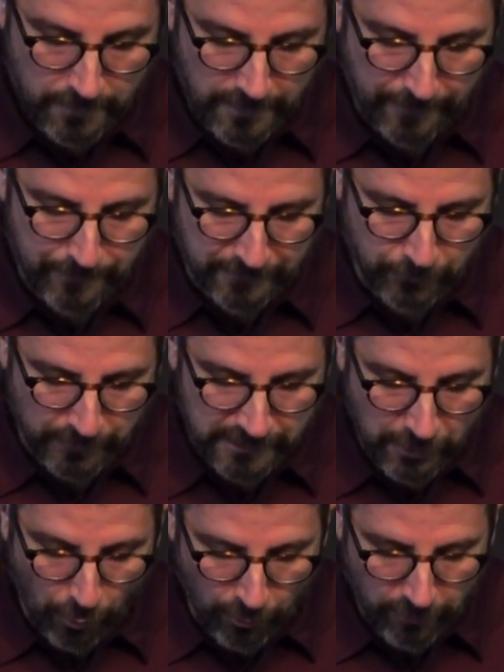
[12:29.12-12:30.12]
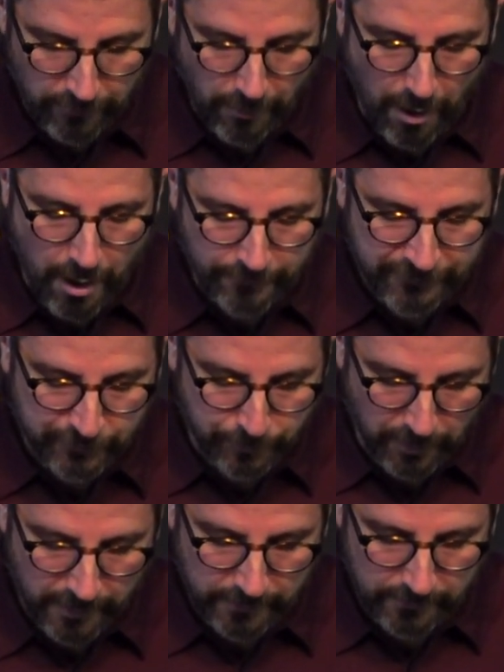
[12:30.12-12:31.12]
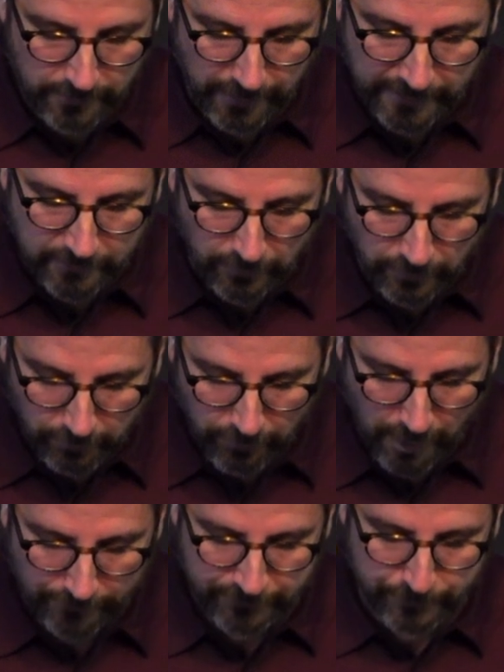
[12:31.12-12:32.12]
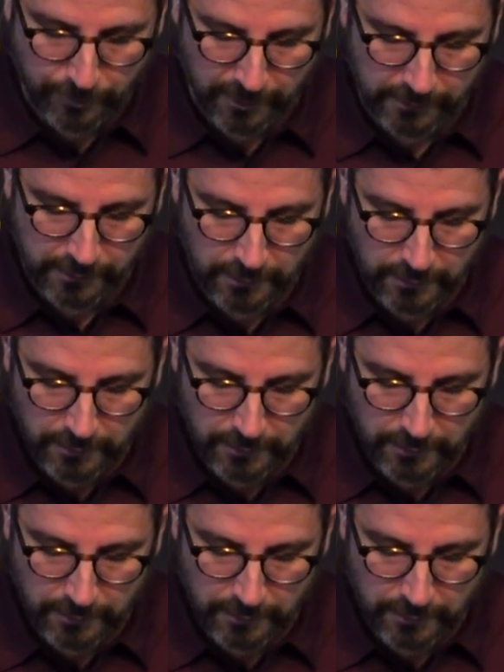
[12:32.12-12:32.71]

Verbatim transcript: and between your offspring and her offspring.